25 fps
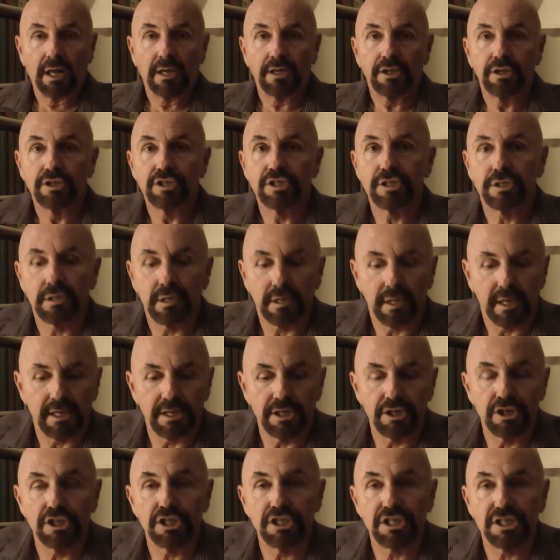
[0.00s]
you
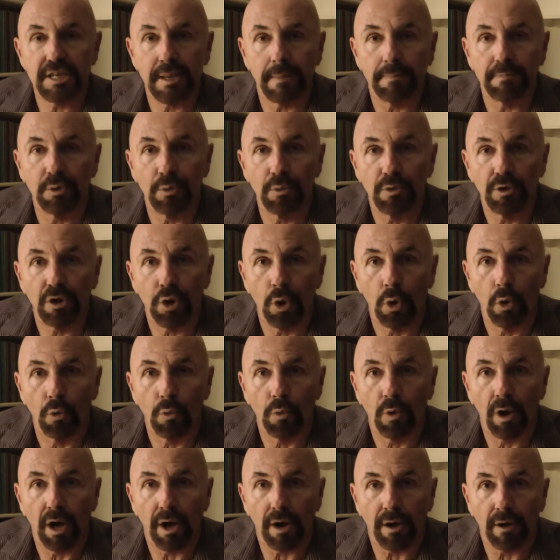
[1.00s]
just stepped into cold
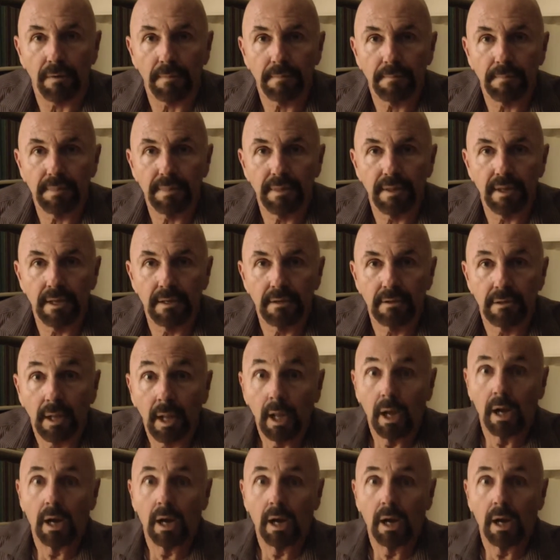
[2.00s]
water, and